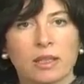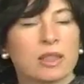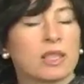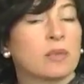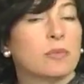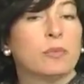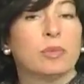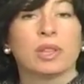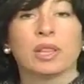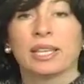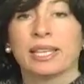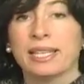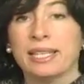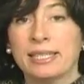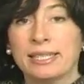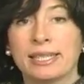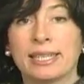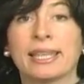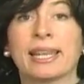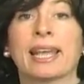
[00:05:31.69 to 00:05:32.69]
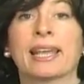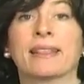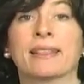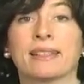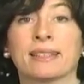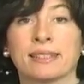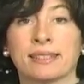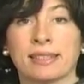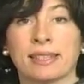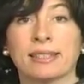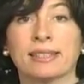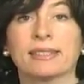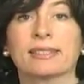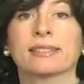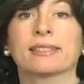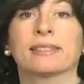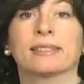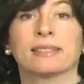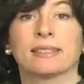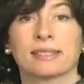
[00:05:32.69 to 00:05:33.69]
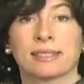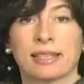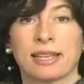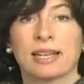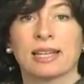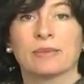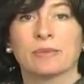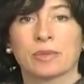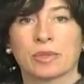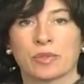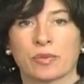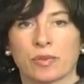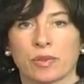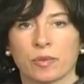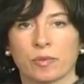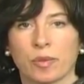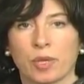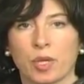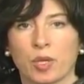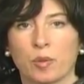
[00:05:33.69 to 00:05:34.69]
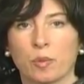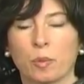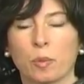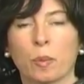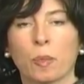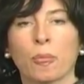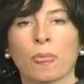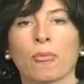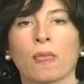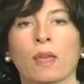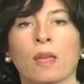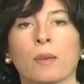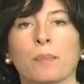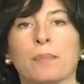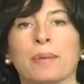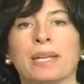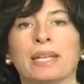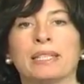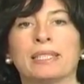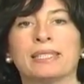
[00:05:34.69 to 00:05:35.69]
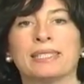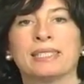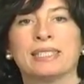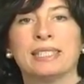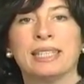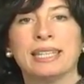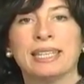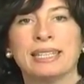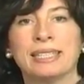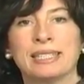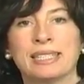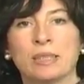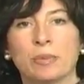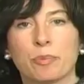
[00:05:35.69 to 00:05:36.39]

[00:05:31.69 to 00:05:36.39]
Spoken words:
The blessing and the sustenance comes from him, but it is